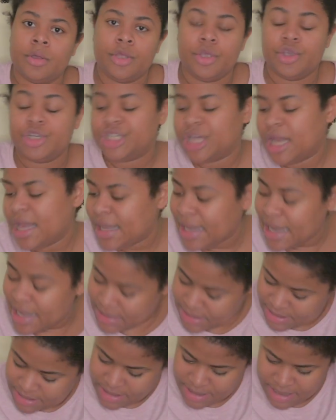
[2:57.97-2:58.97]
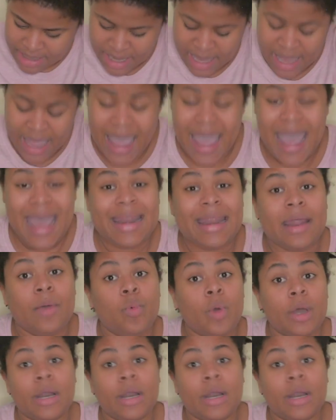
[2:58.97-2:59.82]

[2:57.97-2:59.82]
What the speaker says: you shake it, and then